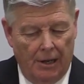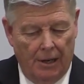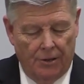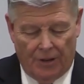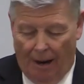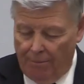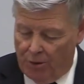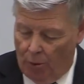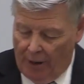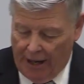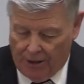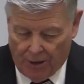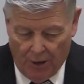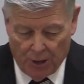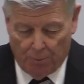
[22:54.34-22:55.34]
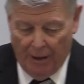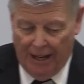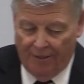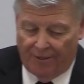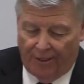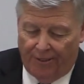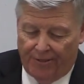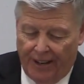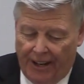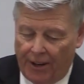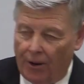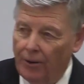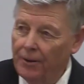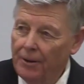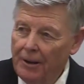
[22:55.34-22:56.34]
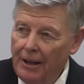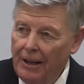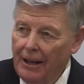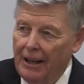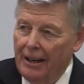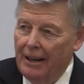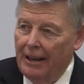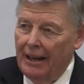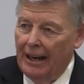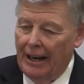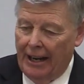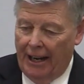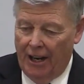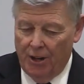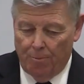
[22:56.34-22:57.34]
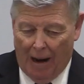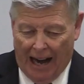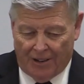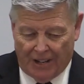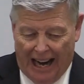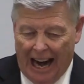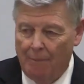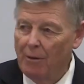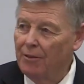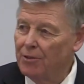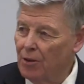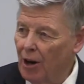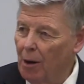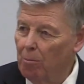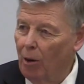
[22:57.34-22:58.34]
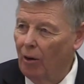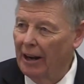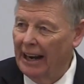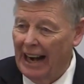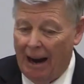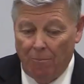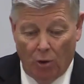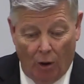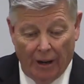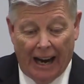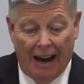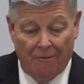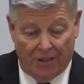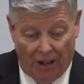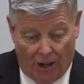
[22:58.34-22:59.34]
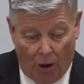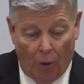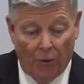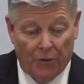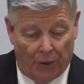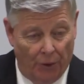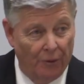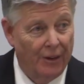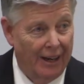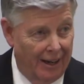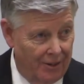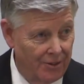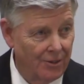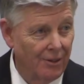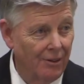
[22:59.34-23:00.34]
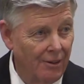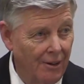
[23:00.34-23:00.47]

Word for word: Psalm 22 is being fulfilled Here's my time of trouble, and I'm going to have to go through this.